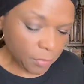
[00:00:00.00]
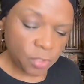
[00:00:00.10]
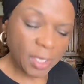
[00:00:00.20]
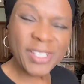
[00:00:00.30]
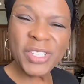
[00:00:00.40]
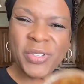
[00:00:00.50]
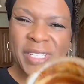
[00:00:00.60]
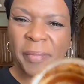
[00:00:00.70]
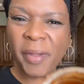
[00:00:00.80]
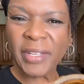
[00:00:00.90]
I was trying to
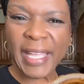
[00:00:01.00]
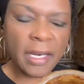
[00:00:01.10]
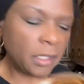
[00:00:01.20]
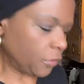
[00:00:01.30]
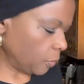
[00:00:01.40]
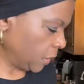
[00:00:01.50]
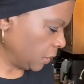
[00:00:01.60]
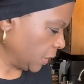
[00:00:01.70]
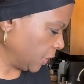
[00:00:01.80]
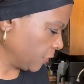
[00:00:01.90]
use it up. I only had a little
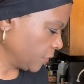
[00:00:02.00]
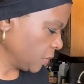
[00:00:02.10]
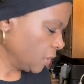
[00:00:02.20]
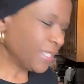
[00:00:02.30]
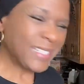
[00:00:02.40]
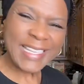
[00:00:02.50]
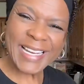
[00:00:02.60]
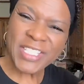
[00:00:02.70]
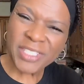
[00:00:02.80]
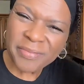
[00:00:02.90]
bit left.
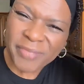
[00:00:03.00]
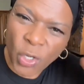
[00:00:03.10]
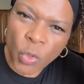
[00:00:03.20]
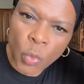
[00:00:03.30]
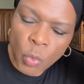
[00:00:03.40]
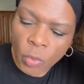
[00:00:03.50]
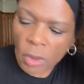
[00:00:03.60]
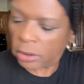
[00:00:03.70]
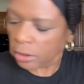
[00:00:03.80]
And I should have known.